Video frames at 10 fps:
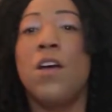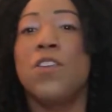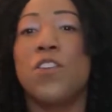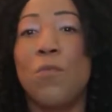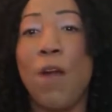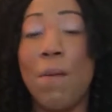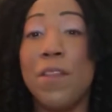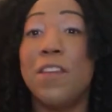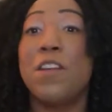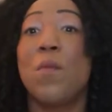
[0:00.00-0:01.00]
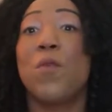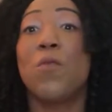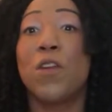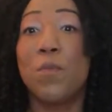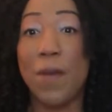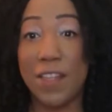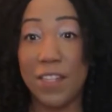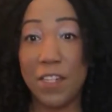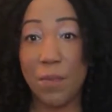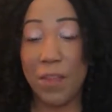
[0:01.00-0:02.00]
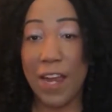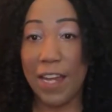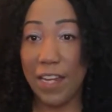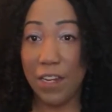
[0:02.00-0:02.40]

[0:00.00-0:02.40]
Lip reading: So probably the number one and best tip that I can